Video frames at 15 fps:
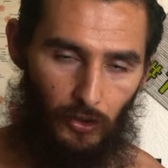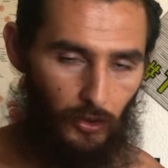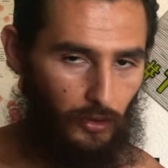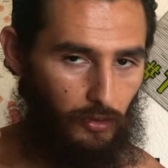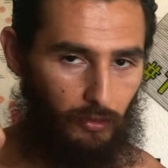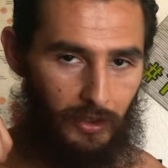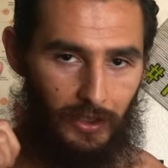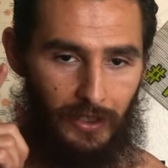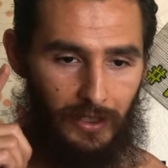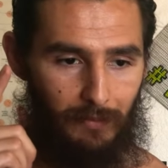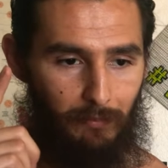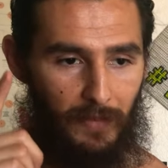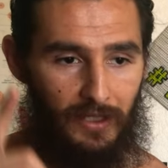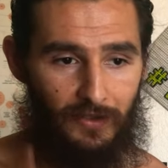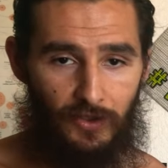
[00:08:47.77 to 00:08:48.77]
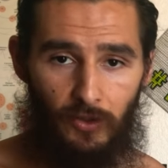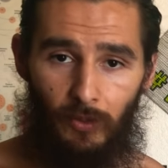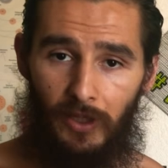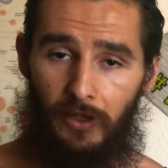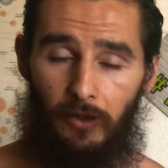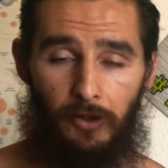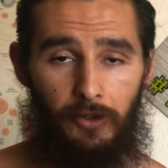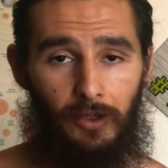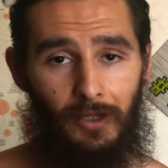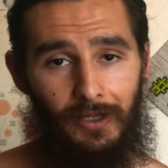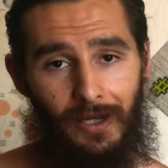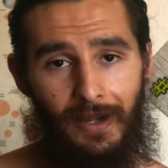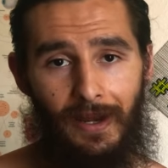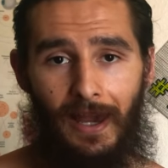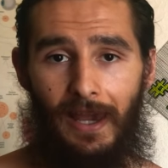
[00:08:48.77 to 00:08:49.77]
You can admit to it or you can
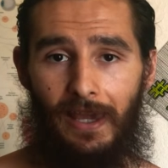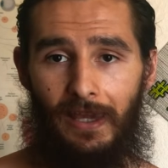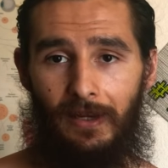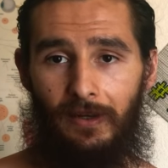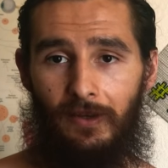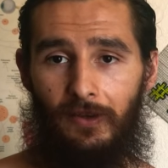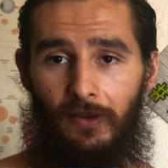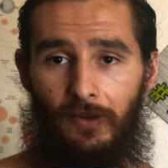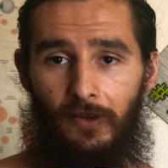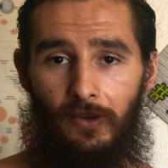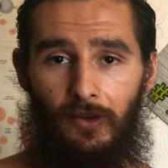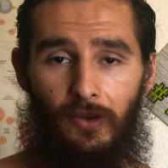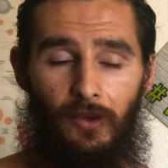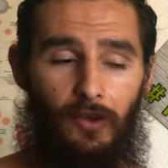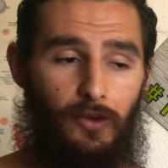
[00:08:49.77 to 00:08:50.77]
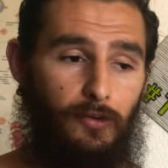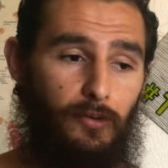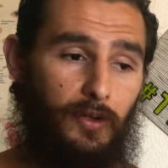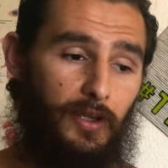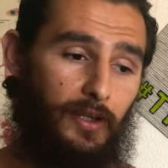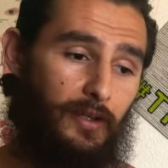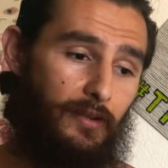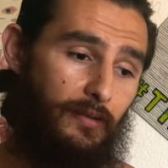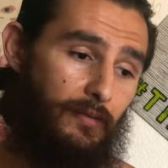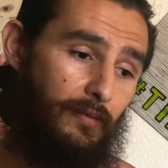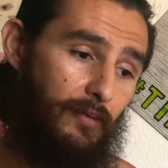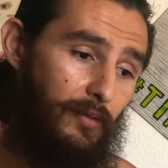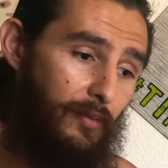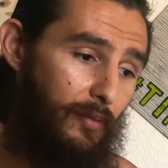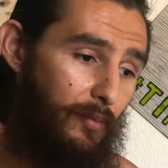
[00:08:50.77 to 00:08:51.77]
deny it. And you could
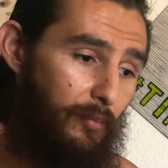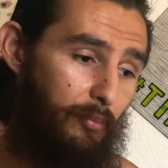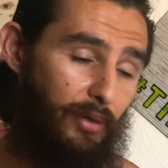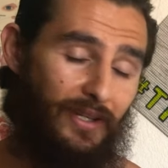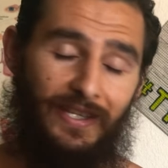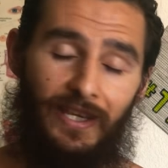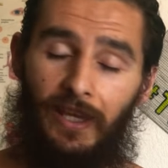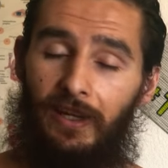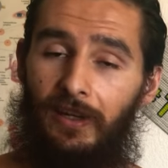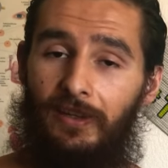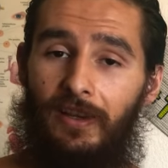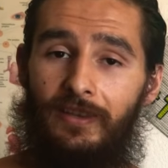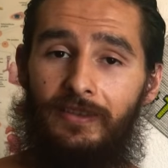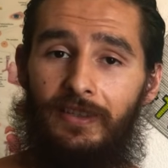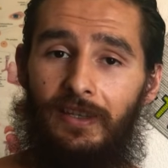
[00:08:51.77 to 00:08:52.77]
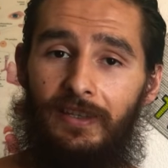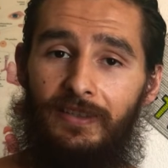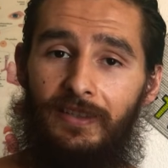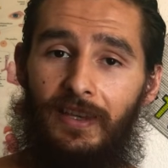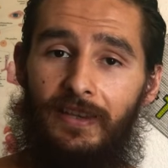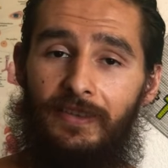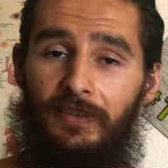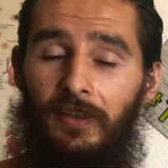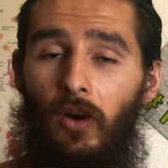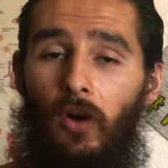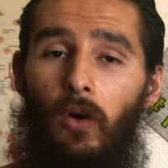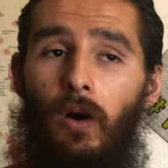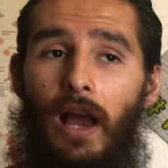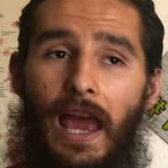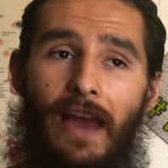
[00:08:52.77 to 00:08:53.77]
pretend it doesn't exist and that,
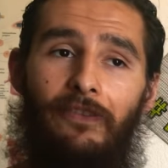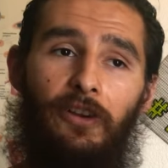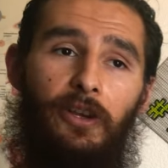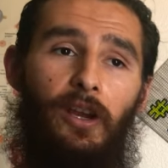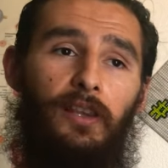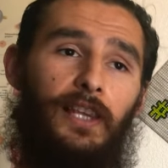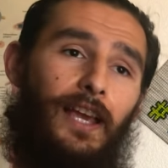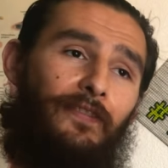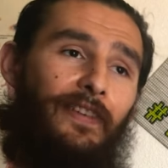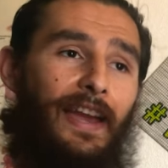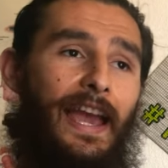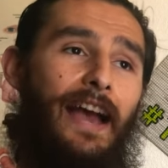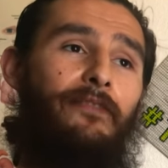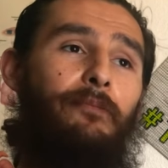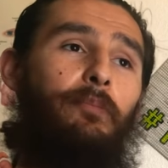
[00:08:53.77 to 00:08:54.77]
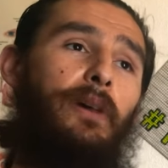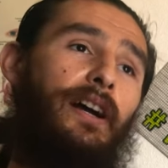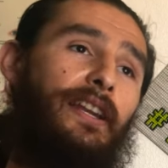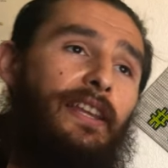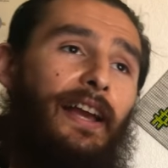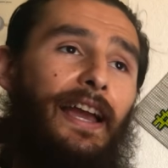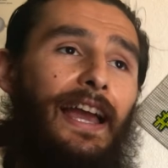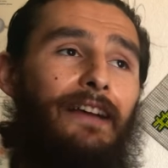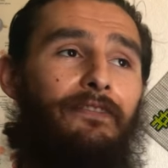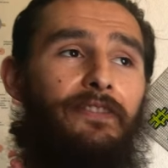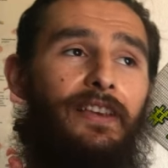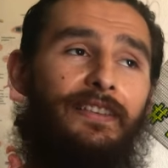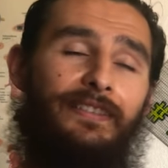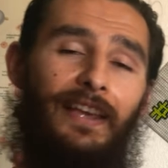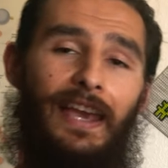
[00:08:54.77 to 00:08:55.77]
oh, I have a good life, I have money, I have
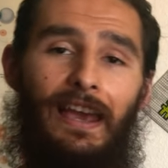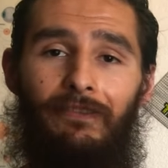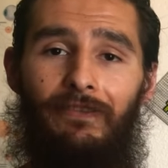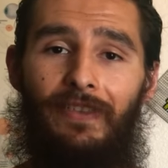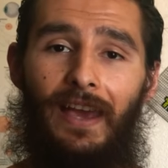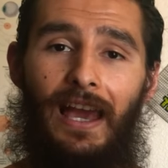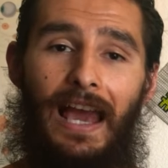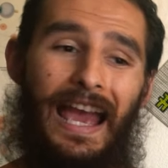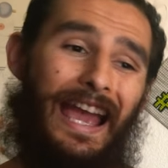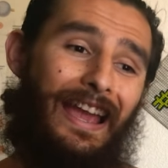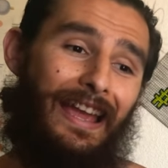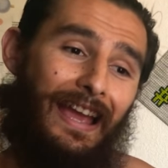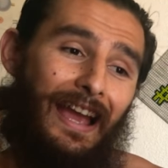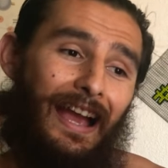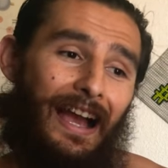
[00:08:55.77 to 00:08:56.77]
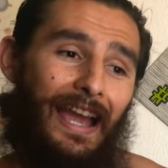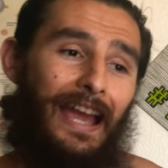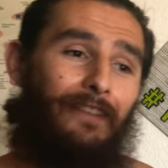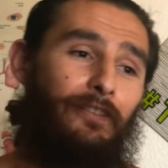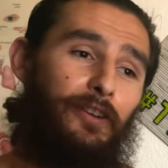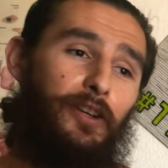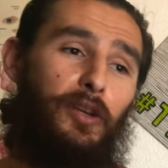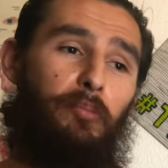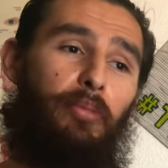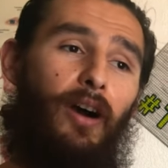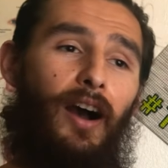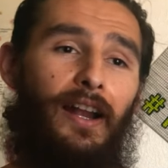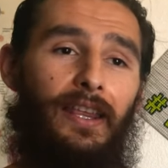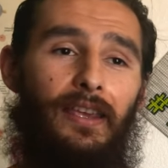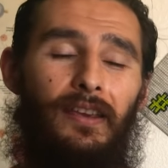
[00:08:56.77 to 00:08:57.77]
this, I have that, I have a good
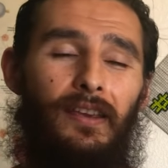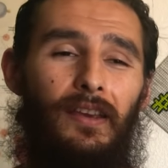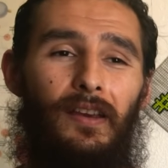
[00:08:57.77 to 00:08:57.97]
body.